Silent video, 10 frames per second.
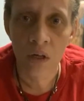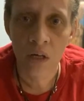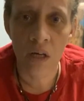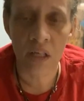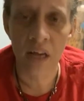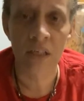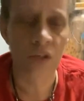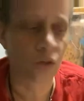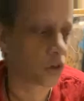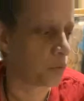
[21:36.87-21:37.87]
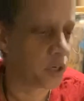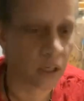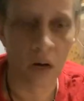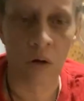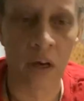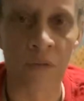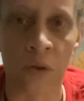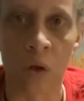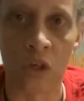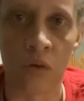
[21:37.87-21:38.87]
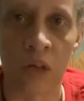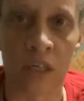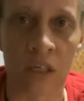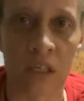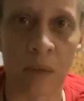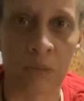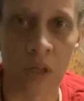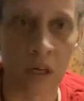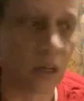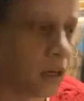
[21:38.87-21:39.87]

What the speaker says: Because ancestors are reaching out. And for those of you that just stepped in,